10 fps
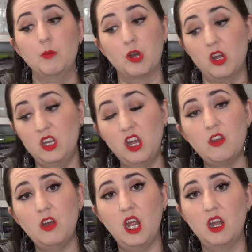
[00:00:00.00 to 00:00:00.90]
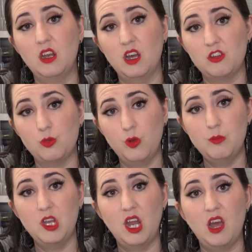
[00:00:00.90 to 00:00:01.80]
But on the other hand, us
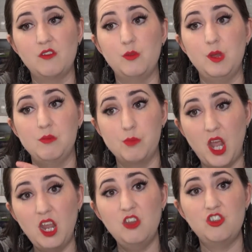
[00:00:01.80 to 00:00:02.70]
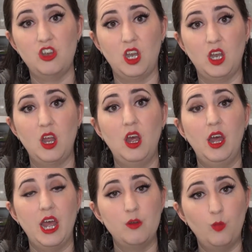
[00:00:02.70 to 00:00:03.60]
women have to be patient
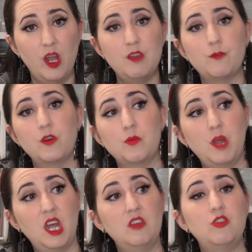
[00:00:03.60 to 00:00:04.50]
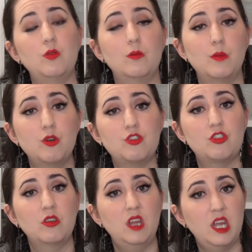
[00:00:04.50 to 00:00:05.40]
and wait for a man to
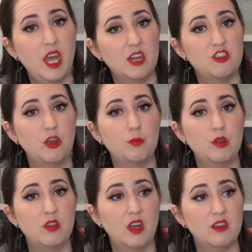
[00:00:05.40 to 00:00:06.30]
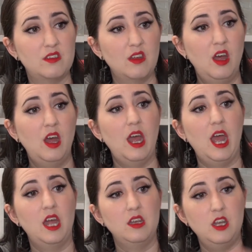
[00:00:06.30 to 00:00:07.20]
emotionally catch up with us
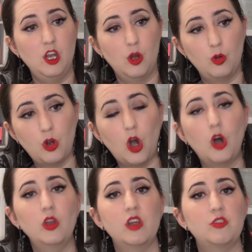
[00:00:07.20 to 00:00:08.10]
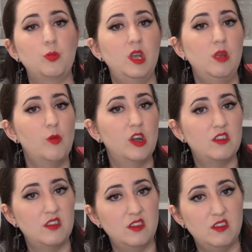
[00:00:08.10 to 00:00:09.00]
and you know call us when he
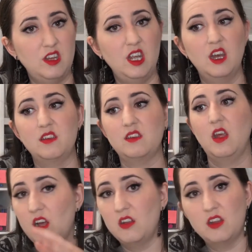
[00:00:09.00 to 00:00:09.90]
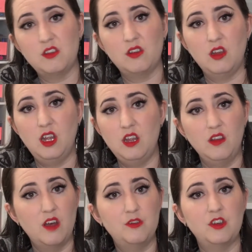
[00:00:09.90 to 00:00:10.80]
wants to see us tell us he
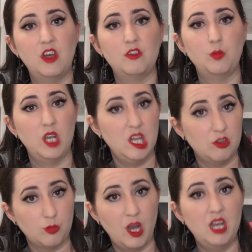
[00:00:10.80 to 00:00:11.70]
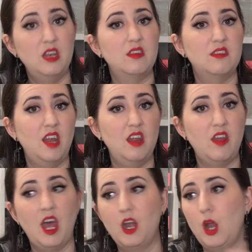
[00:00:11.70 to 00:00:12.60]
loves us when he's ready to say
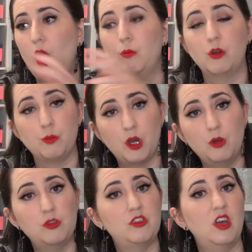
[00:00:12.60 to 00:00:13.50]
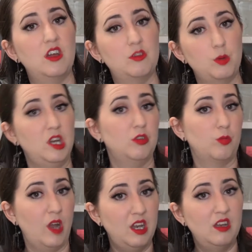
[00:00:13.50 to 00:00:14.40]
that propose to us when
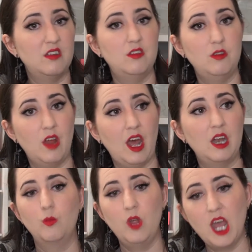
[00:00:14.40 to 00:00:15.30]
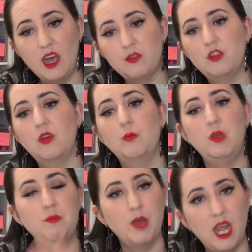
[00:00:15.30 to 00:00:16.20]
he's ready to do that we have to
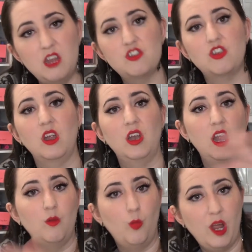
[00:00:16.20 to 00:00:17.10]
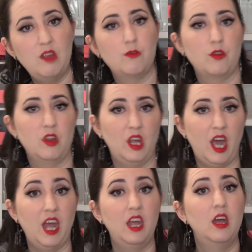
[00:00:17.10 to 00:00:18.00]
be patient and wait for the
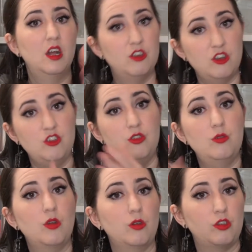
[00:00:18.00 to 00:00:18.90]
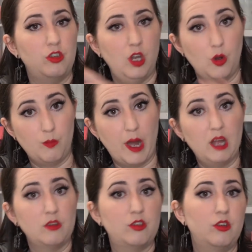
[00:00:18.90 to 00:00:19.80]
guy to do those you know
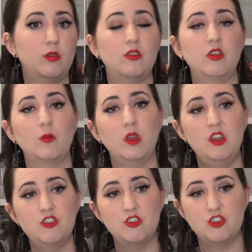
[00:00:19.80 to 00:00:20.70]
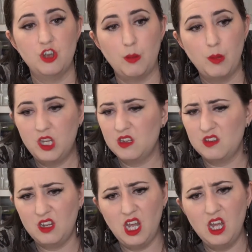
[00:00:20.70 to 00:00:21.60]
milestones in the relationship
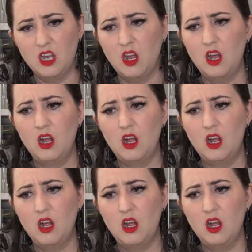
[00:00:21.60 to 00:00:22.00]
because again